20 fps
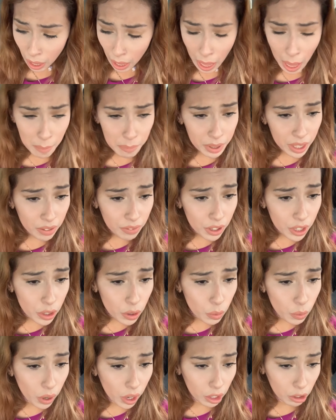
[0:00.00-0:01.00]
I'm giving
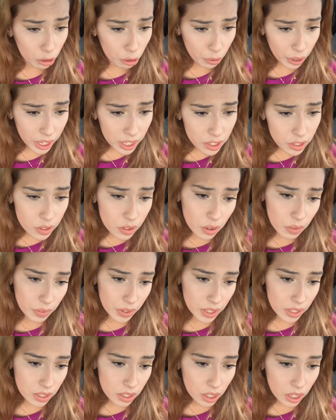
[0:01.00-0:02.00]
you a great
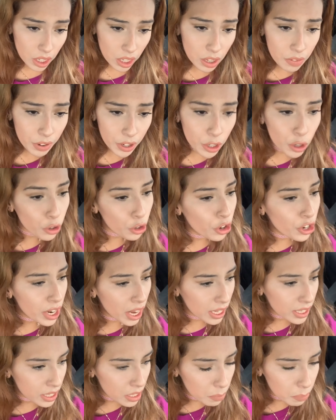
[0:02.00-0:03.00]
service. Even though you're
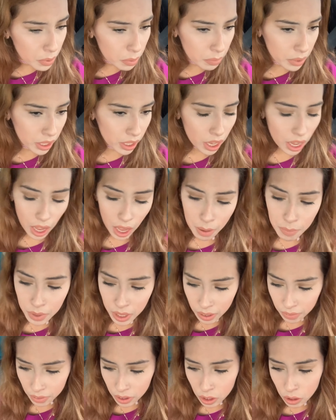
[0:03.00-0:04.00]
not tipping me, I'm
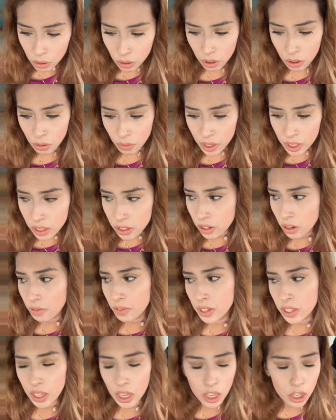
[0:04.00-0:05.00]
giving you a great
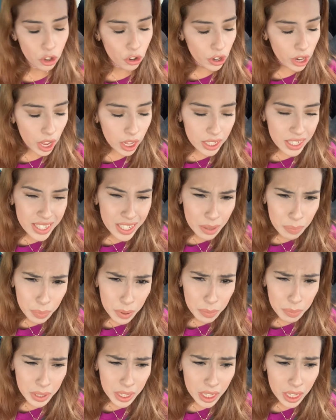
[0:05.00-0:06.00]
service. And you're not
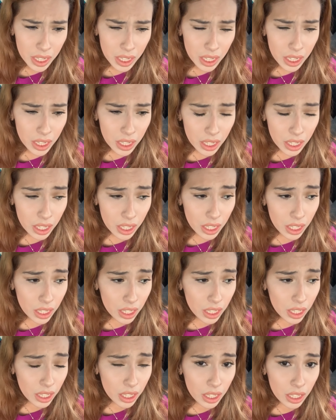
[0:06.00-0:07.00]
tipping me?
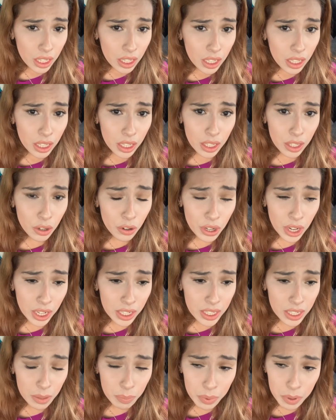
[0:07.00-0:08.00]
You're not
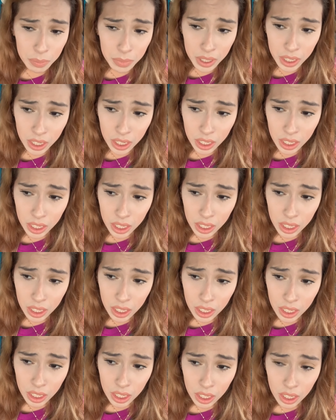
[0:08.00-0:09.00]
tipping me?
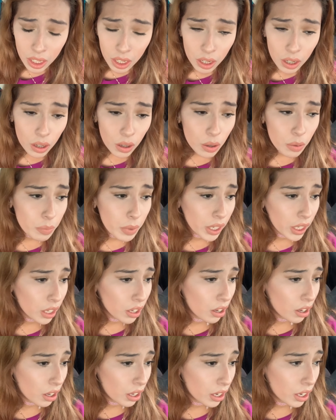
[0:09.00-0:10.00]
Oh my
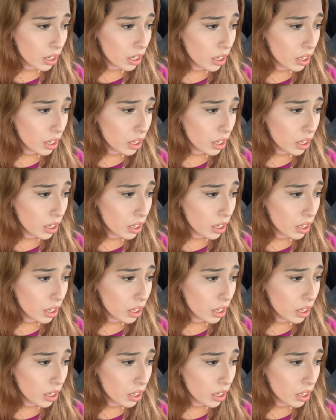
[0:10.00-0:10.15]
God.